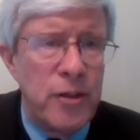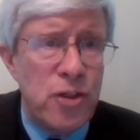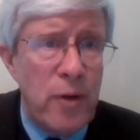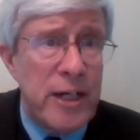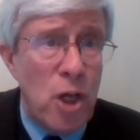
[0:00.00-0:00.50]
Uh,
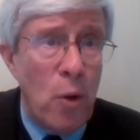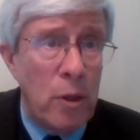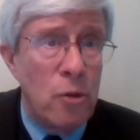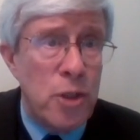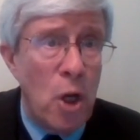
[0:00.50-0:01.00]
this strikes home,
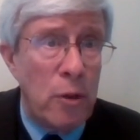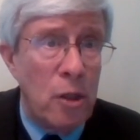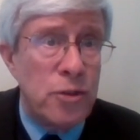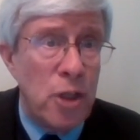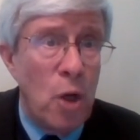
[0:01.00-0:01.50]
close, home,
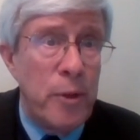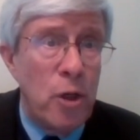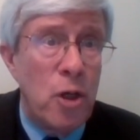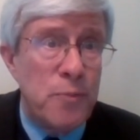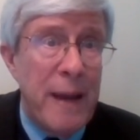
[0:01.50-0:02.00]
close to home to
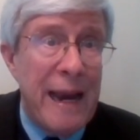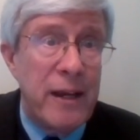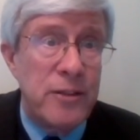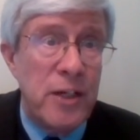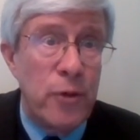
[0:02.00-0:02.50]
you because
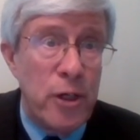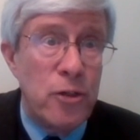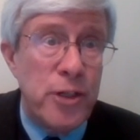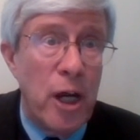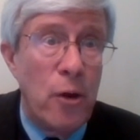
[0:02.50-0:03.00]
back several
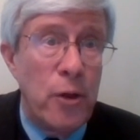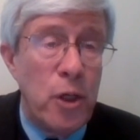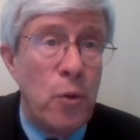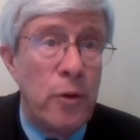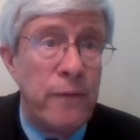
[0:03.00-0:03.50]
years ago,
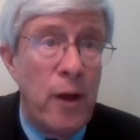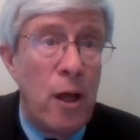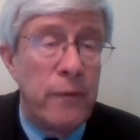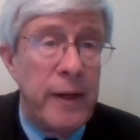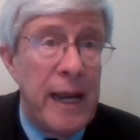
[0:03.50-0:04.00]
you were
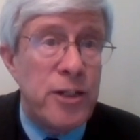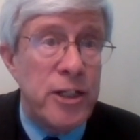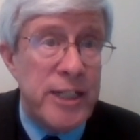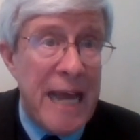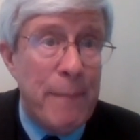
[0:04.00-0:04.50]
involved in
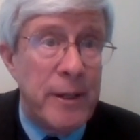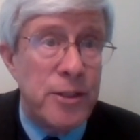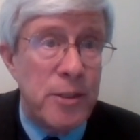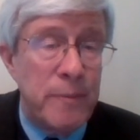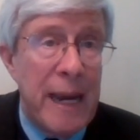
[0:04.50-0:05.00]
actually
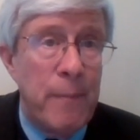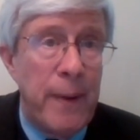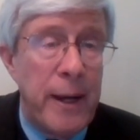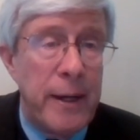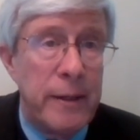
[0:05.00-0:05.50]
stopping some
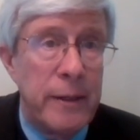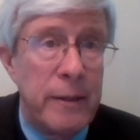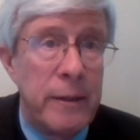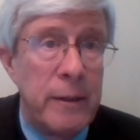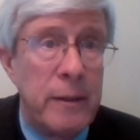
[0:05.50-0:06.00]
campaign
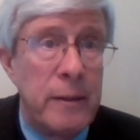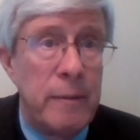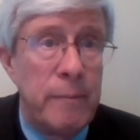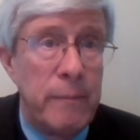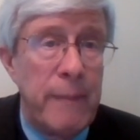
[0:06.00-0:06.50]
uh,
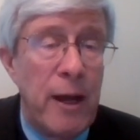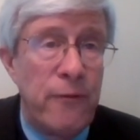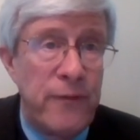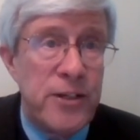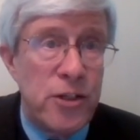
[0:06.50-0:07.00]

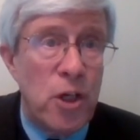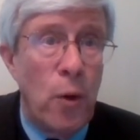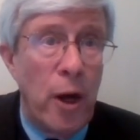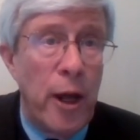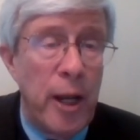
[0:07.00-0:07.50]
malfeasance
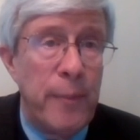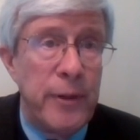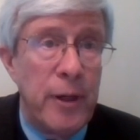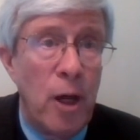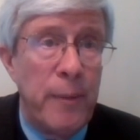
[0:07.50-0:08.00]
going on up
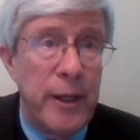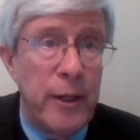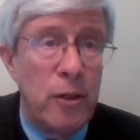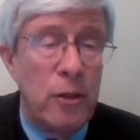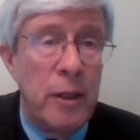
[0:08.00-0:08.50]
at the, up at the
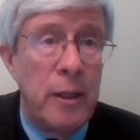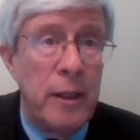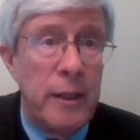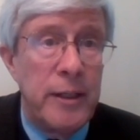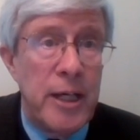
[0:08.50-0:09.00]
Hill
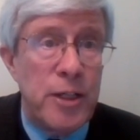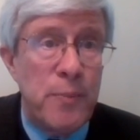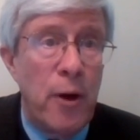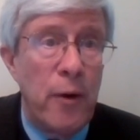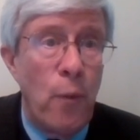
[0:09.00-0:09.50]
uh, as
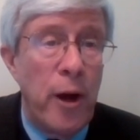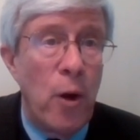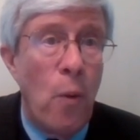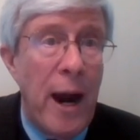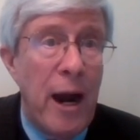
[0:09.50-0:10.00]
a part of
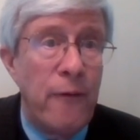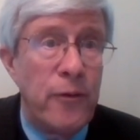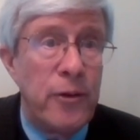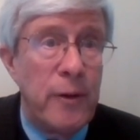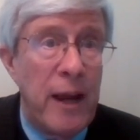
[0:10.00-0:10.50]
wearing a wire
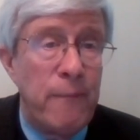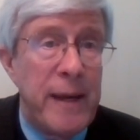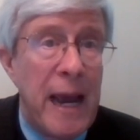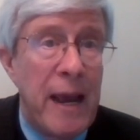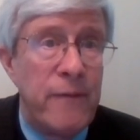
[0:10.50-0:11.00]
for the F
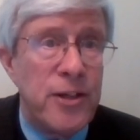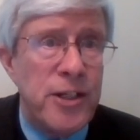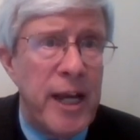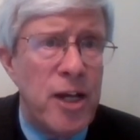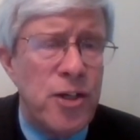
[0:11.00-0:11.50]
B I
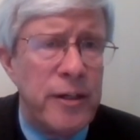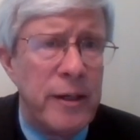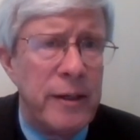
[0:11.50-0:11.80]
investigation.